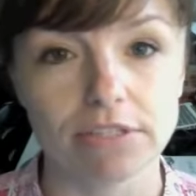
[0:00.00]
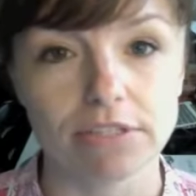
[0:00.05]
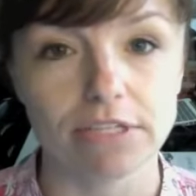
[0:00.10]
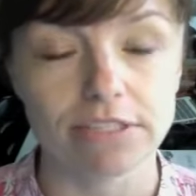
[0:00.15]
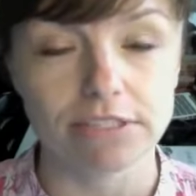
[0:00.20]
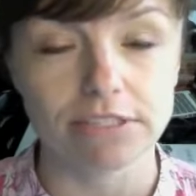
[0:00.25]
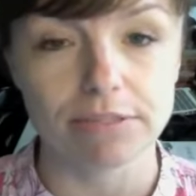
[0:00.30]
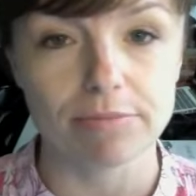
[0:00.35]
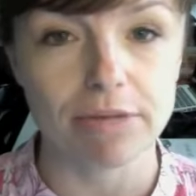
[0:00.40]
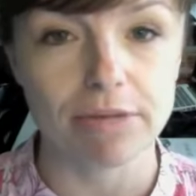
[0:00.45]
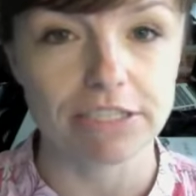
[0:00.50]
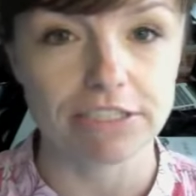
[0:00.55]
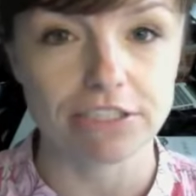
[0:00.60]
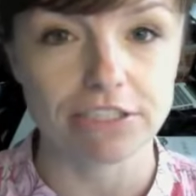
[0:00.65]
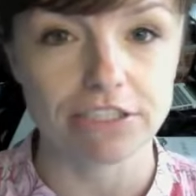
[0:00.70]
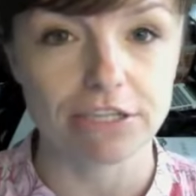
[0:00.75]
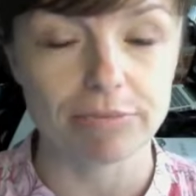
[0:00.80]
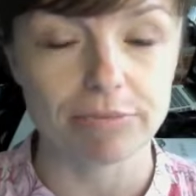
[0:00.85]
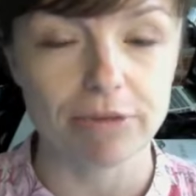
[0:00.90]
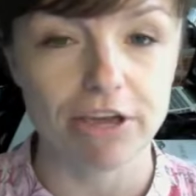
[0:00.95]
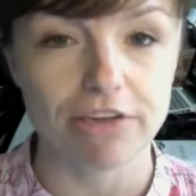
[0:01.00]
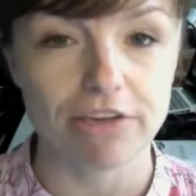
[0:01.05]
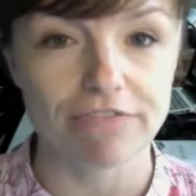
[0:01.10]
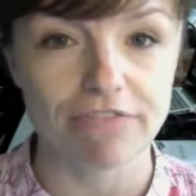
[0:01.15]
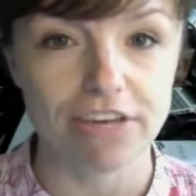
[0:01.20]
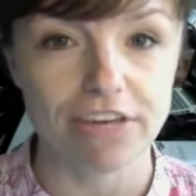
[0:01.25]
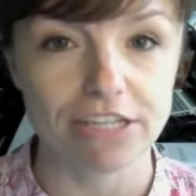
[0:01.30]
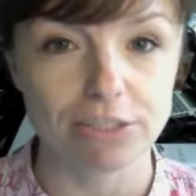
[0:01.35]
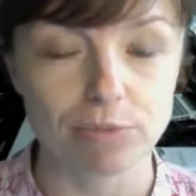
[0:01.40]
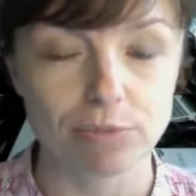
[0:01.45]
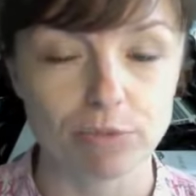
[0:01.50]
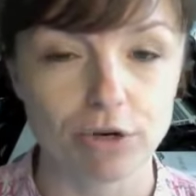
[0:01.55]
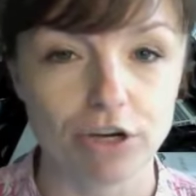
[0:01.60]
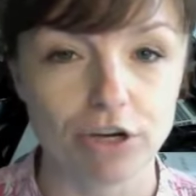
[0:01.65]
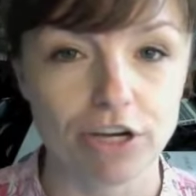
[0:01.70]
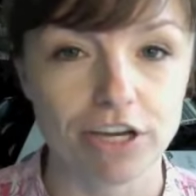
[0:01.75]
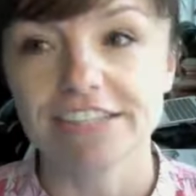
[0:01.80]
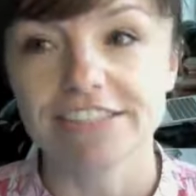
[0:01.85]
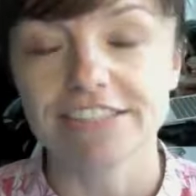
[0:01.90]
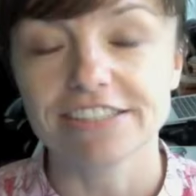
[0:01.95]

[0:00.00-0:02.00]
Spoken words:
instant messaging me on Facebook,